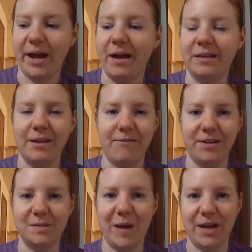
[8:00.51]
Huntley
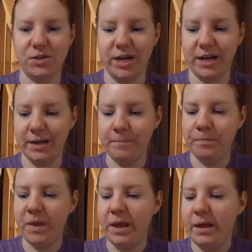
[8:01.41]
Fitzpatrick.
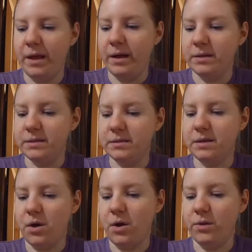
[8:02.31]

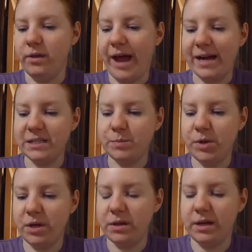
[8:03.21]
So the last
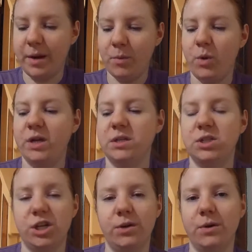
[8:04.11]
book that I'm going to
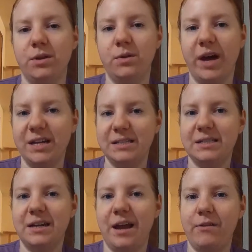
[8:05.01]
share with you guys
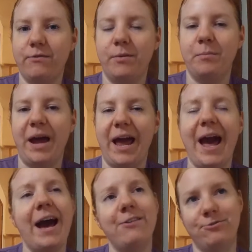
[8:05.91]
today from my
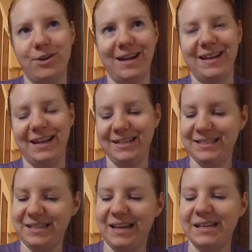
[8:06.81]
have read
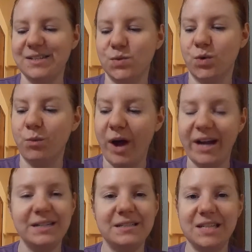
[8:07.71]
list is
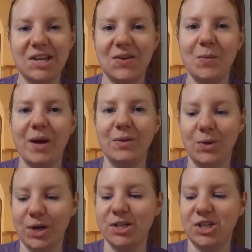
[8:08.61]
Rewind to You by
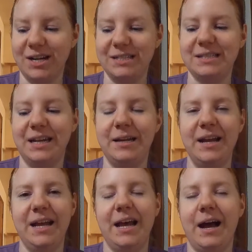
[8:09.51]
Laura Johnston.
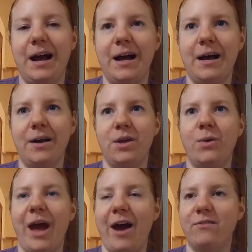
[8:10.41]
You
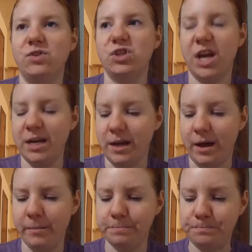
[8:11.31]
have
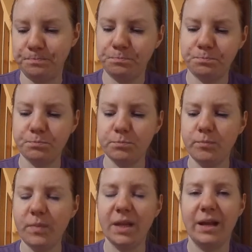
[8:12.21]
Shayna
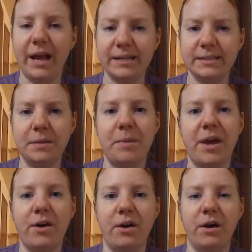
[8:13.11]
as the main